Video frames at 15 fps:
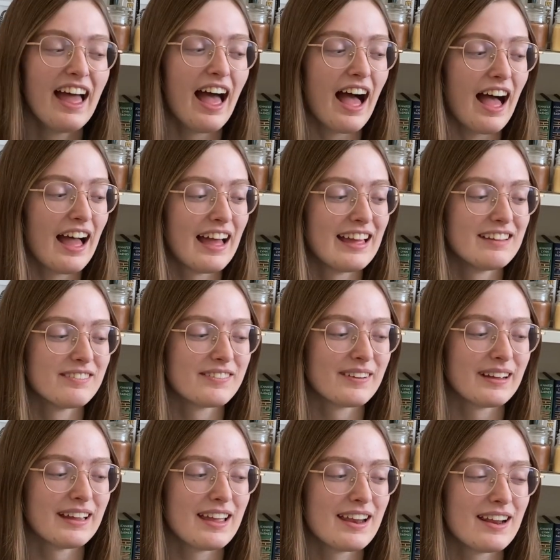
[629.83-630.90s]
I've
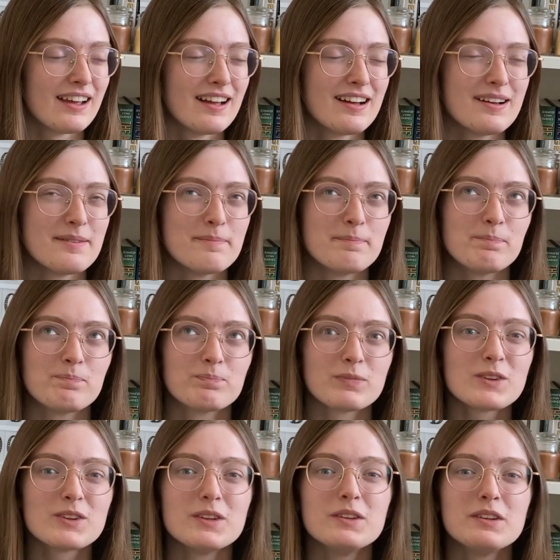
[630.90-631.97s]
read
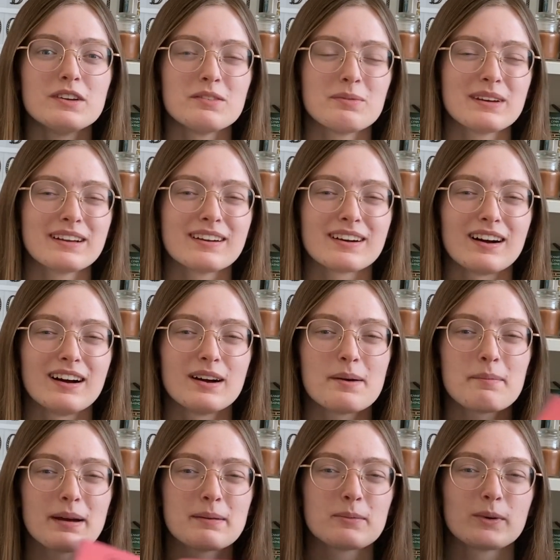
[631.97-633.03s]
Since You've Been Gone
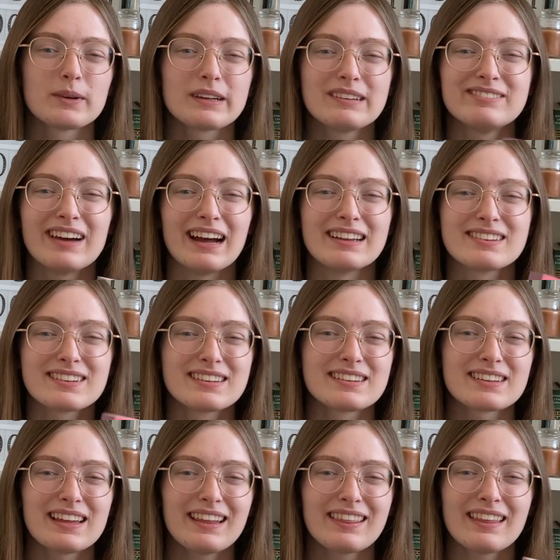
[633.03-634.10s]
by Morgan Matson is
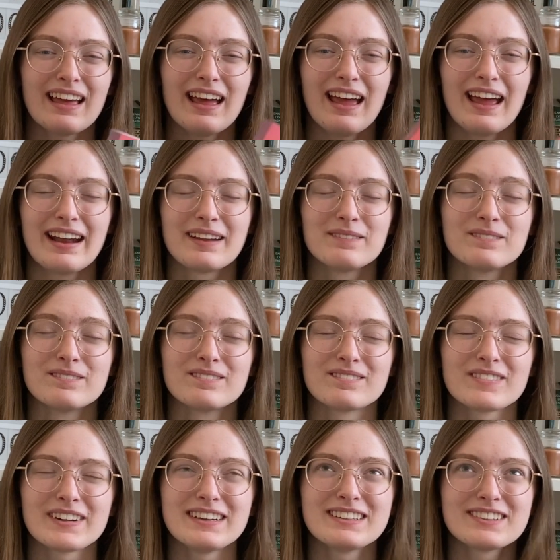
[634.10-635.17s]
like that, and I'm
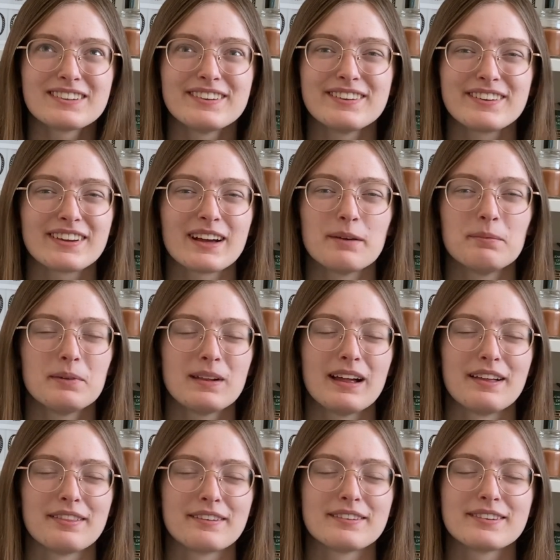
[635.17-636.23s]
pretty sure there's a couple
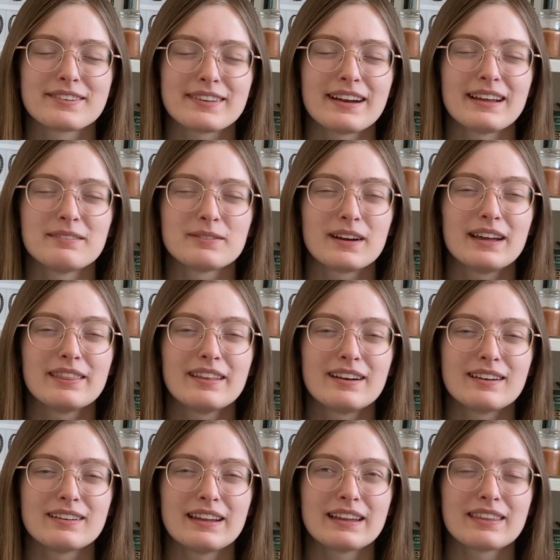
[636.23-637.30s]
others that I've read that
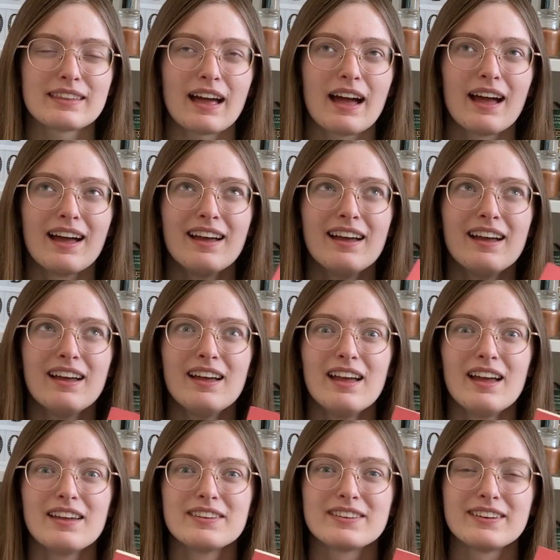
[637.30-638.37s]
are like that.
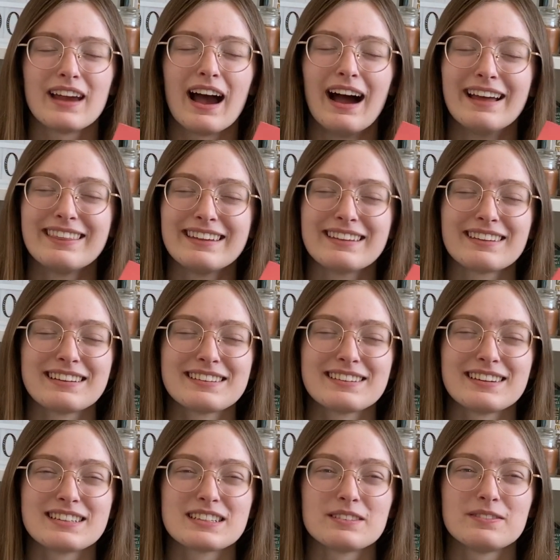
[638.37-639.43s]
So yeah, I think that's
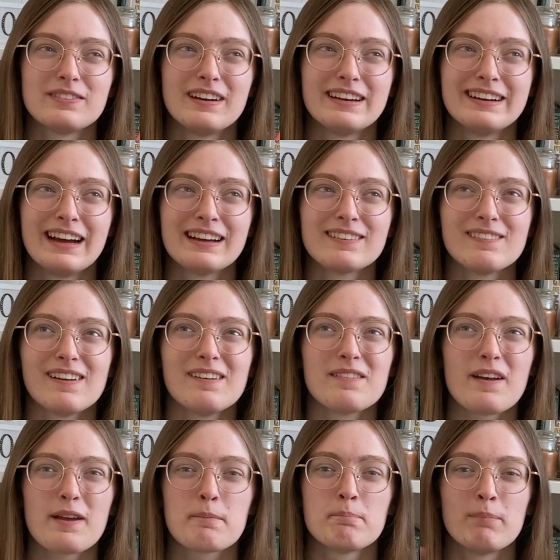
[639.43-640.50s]
such a fun, I love
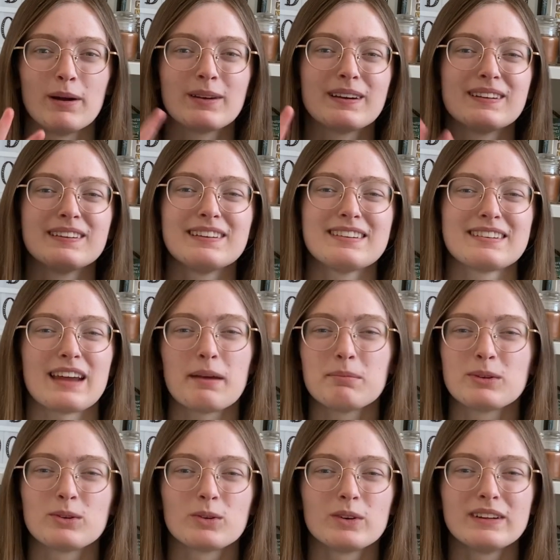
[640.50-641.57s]
like bucket list type
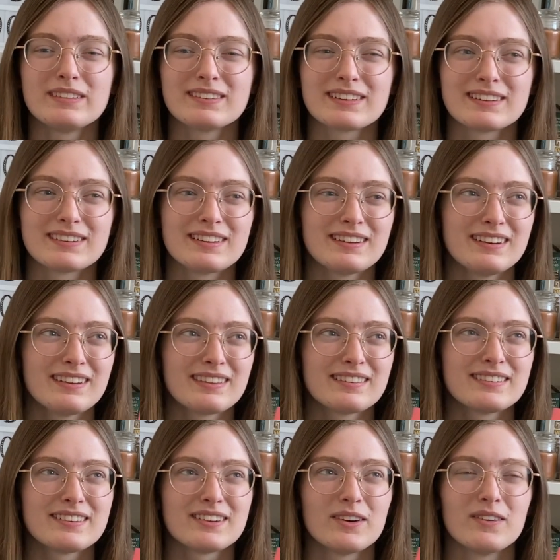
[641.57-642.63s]
stories because I think
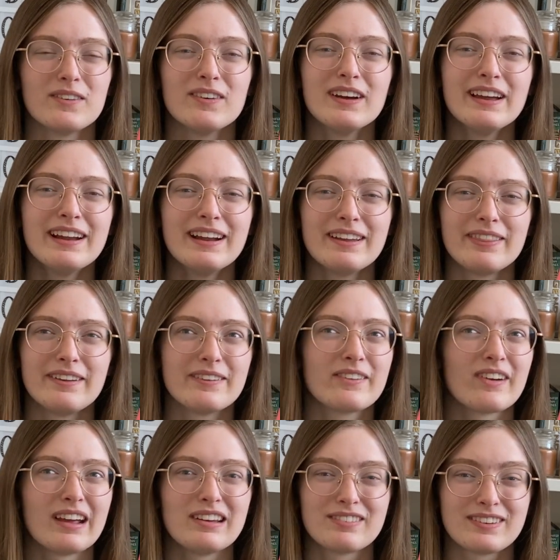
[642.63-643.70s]
they're
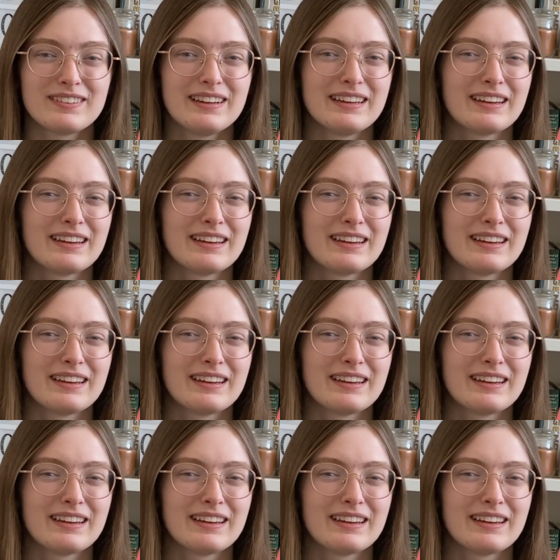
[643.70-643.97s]
great for like